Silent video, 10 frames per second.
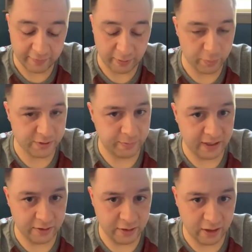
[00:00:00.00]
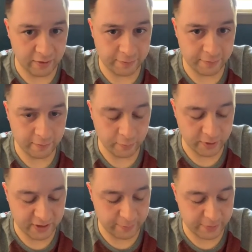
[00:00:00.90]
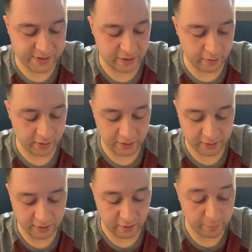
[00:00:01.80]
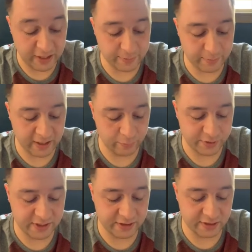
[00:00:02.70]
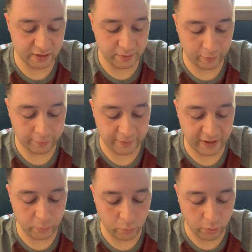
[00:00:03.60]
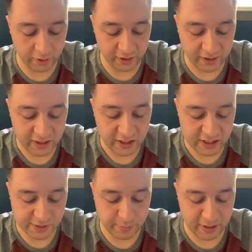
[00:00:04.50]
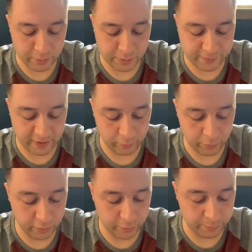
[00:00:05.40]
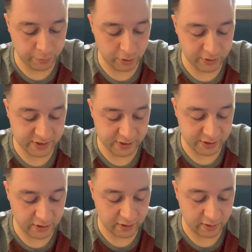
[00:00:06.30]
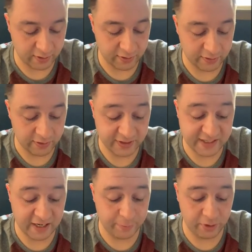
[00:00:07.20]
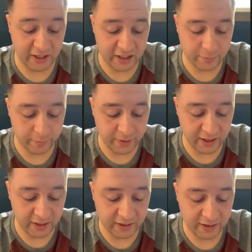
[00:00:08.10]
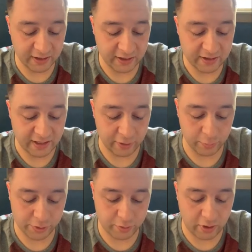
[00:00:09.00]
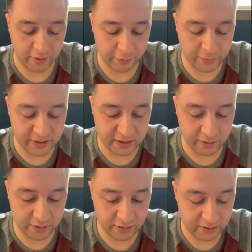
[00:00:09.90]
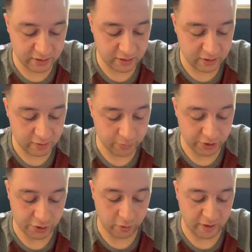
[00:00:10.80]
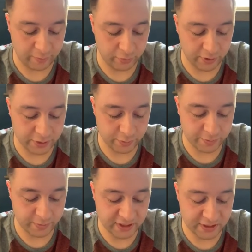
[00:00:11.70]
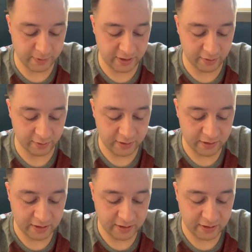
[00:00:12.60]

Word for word: That wasn't bad enough. When an emissary, a made man, was sent to deliver a final warning, his body was found riddled with bullets in his car. An example had to be made. Not only was Crawford to be killed, but his whole operation was to be dismantled.